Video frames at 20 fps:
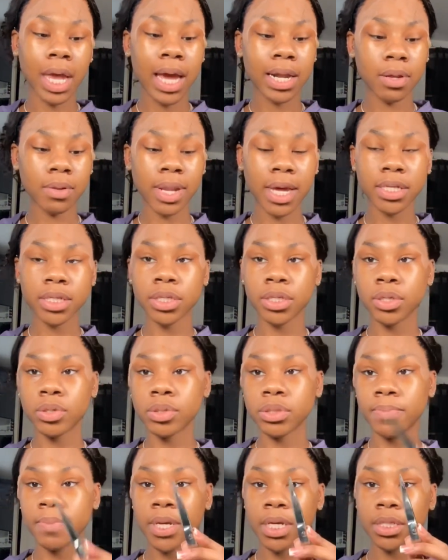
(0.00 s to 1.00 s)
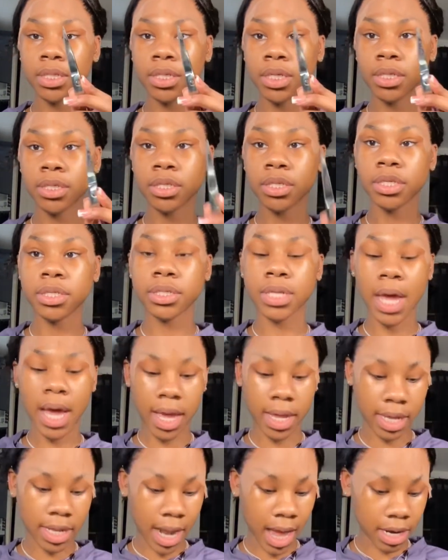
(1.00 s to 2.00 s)
I don't like to use big scissors,
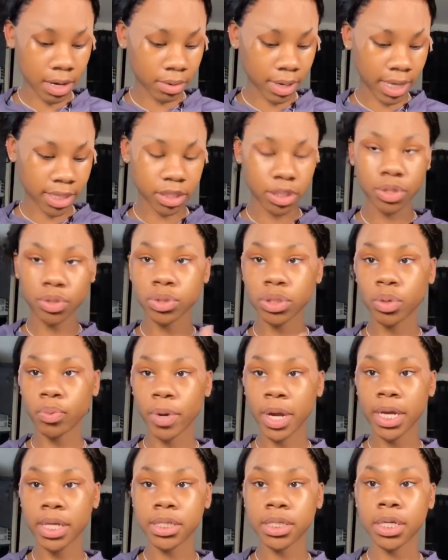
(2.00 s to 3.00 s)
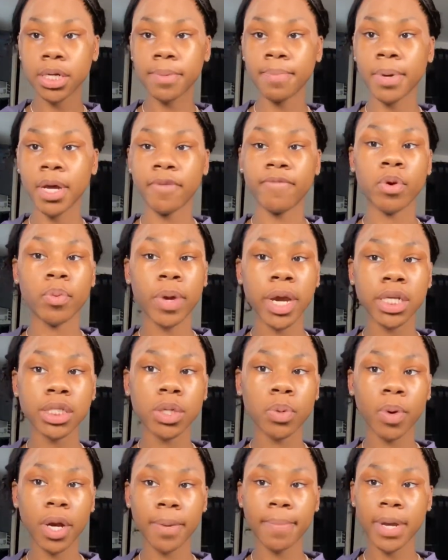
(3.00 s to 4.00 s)
and I don't like to use a razor, but if a razor
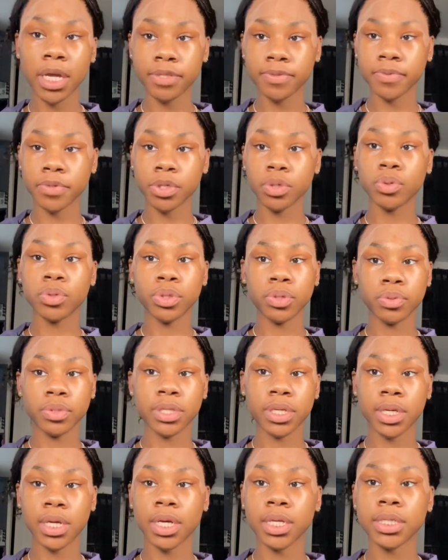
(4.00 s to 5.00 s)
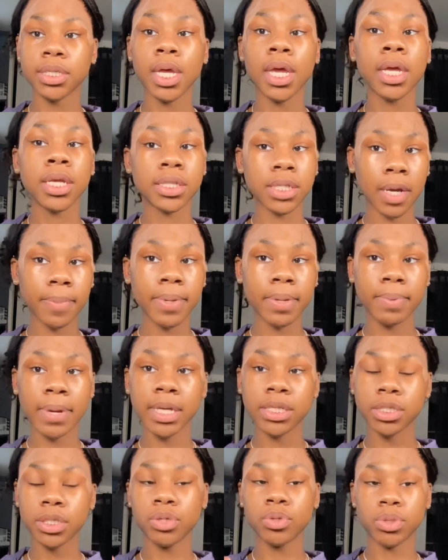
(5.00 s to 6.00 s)
works best for you, use it, because some people
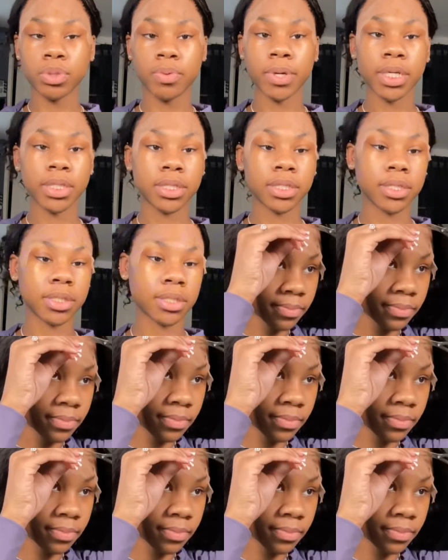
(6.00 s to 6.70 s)
like to use razors.